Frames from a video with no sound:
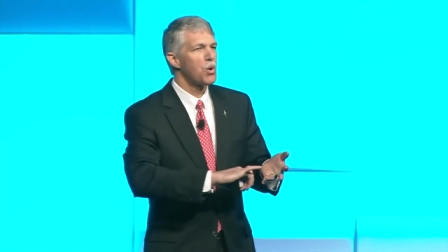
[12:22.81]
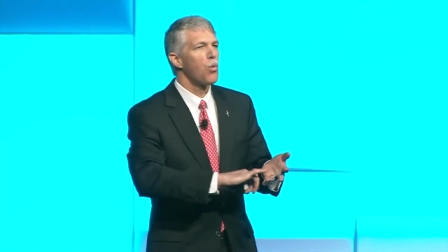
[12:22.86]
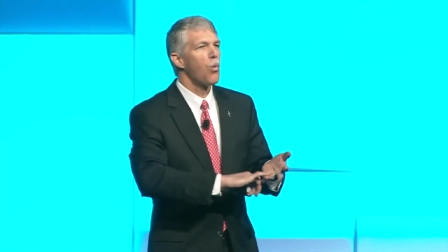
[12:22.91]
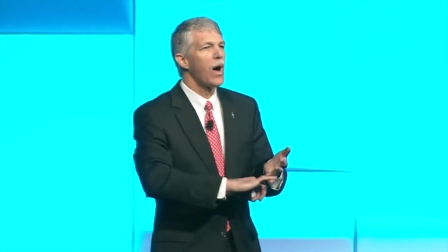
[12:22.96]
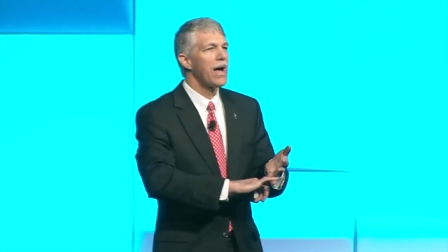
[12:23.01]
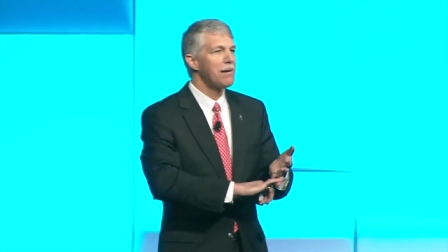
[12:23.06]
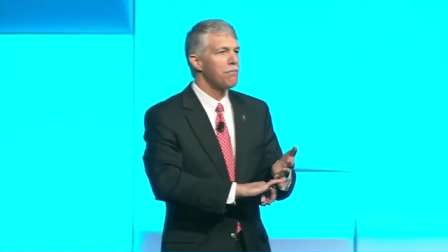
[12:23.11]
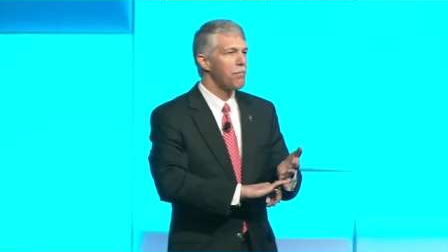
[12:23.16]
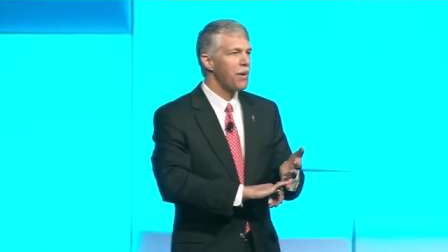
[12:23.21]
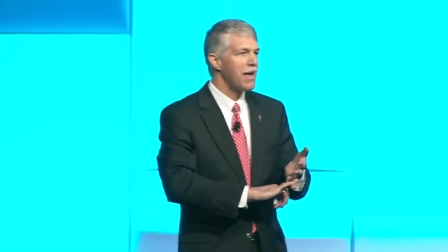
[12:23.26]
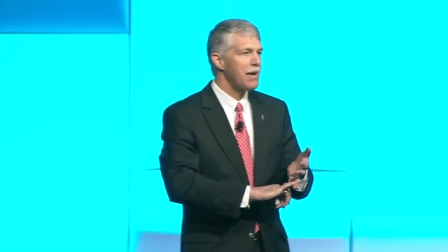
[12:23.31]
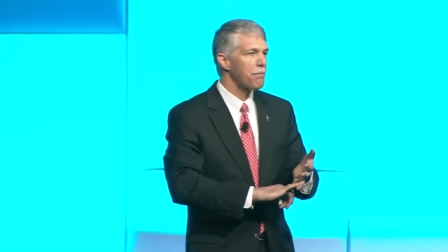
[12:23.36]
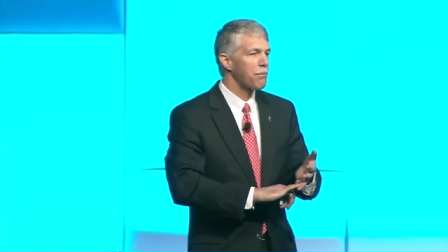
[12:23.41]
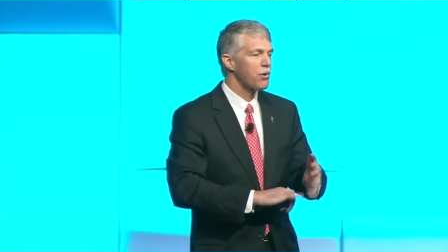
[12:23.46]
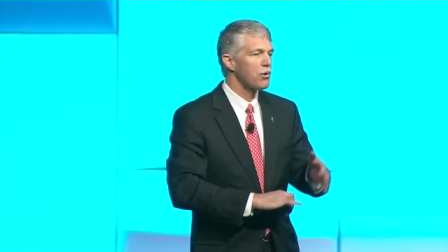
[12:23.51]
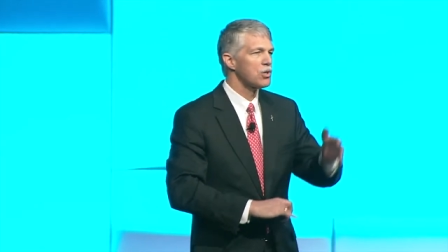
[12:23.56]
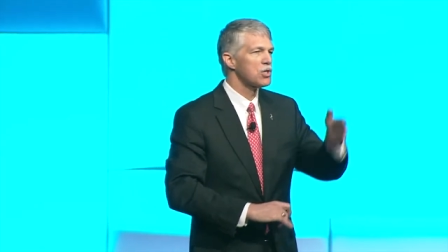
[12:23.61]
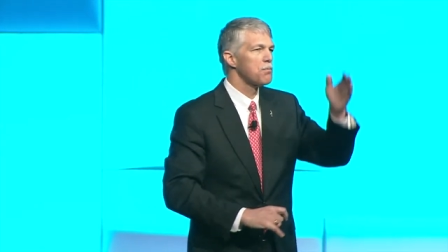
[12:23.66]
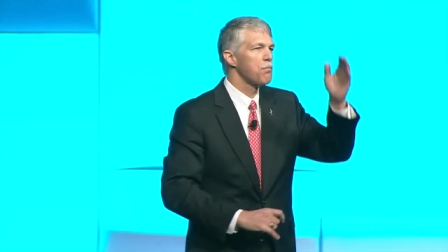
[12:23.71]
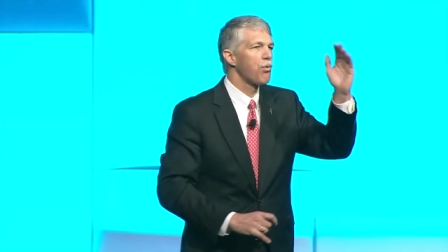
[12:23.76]
white
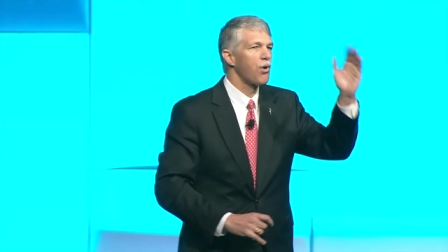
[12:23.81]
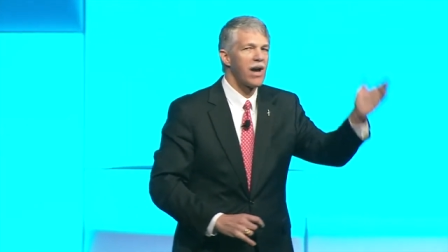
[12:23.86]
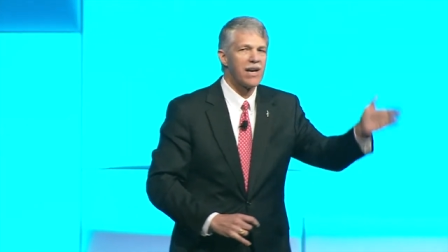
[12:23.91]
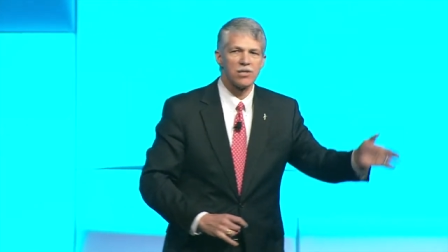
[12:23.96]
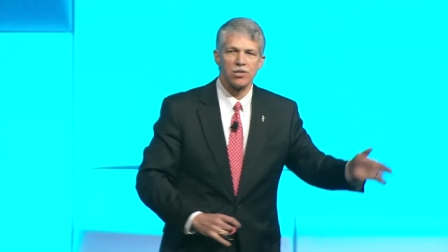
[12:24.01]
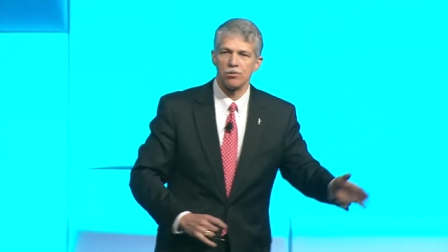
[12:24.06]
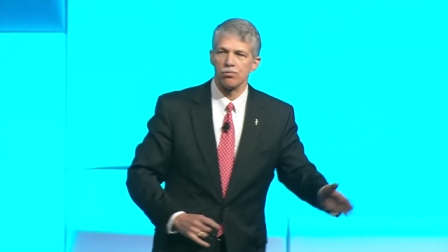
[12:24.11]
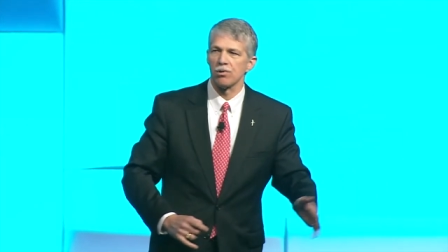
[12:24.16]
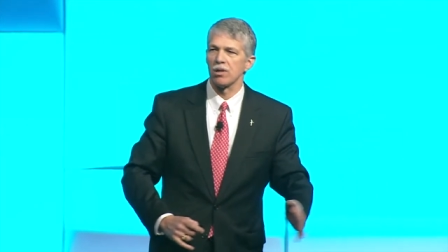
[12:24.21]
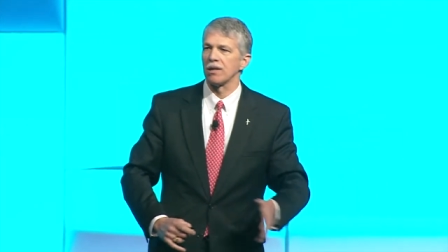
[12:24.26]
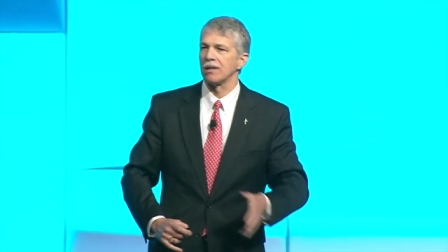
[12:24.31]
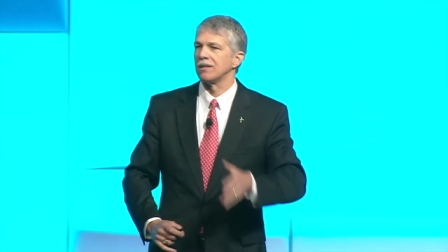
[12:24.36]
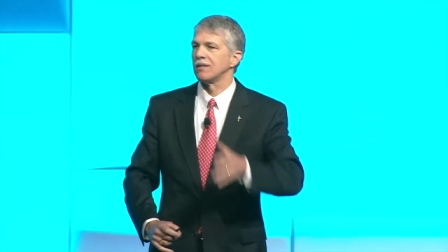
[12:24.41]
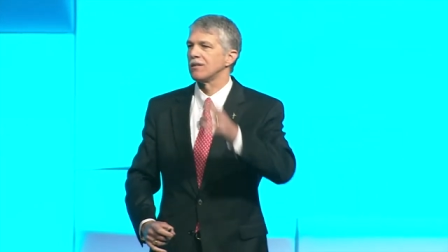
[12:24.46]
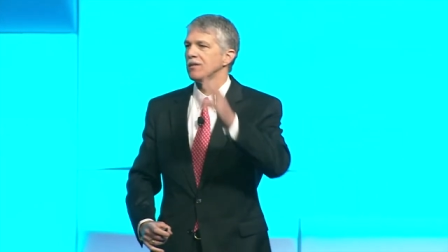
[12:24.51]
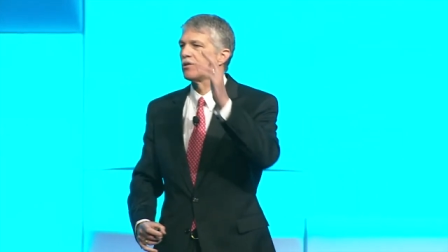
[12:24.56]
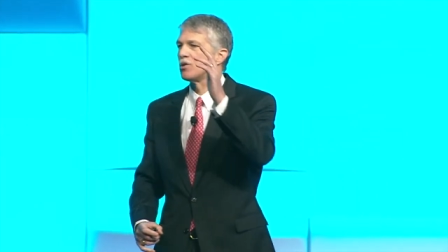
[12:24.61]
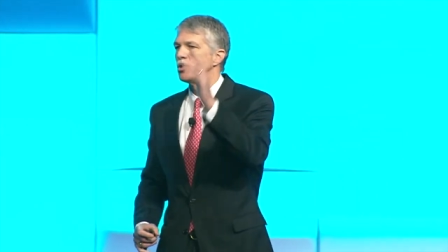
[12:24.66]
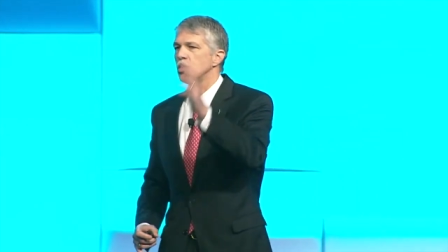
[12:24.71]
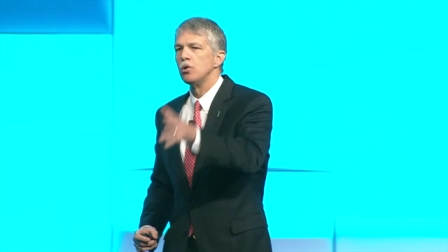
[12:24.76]
papers, press
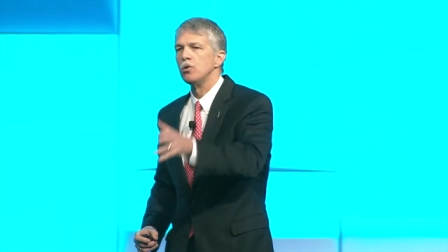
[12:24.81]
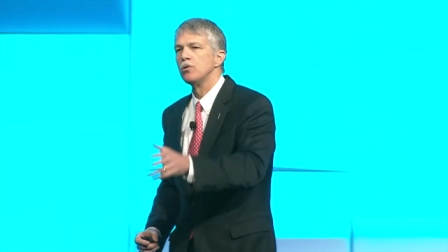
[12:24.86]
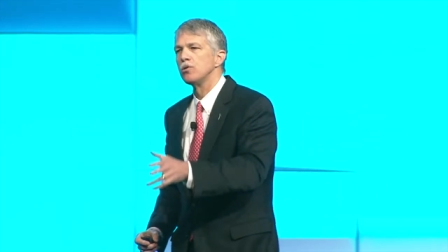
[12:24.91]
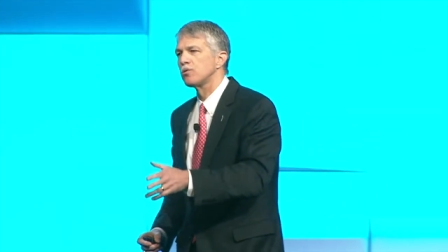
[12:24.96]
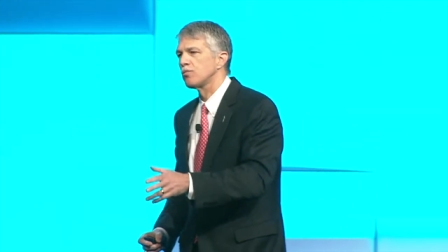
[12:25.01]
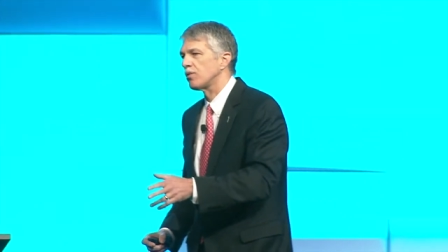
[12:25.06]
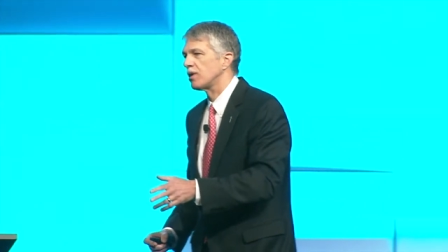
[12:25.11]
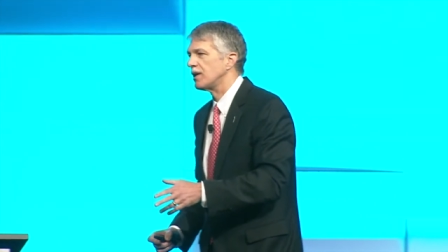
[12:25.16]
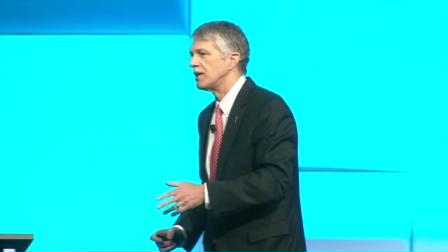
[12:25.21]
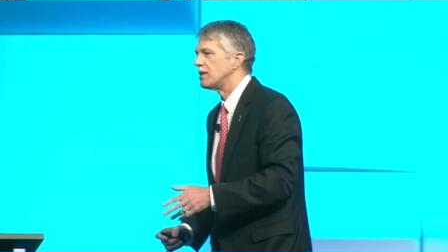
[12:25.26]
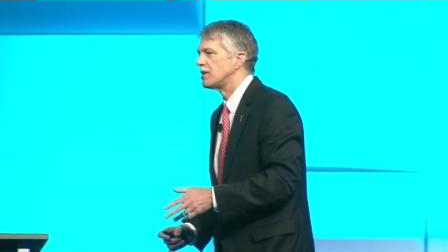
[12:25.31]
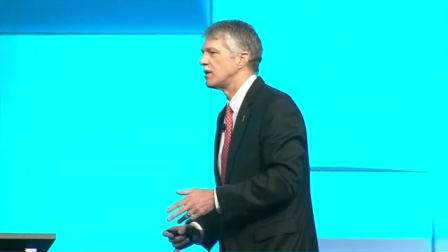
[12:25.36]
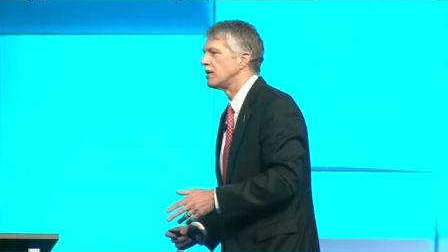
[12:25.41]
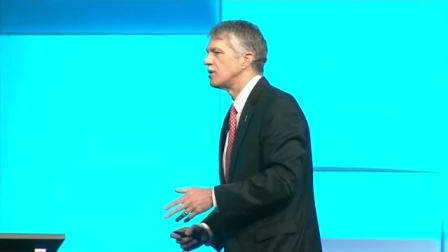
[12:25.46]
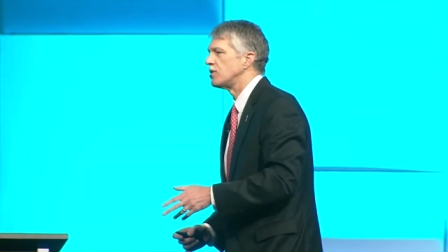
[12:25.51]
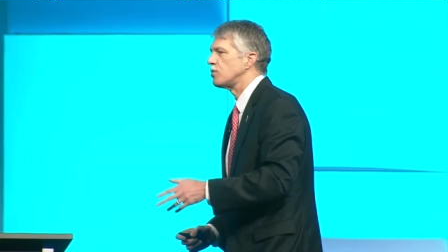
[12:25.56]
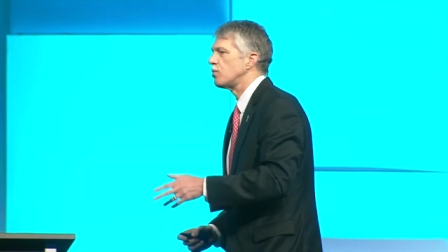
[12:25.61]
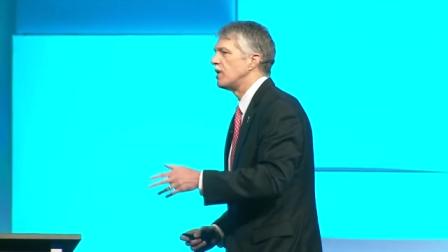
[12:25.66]
releases, news releases.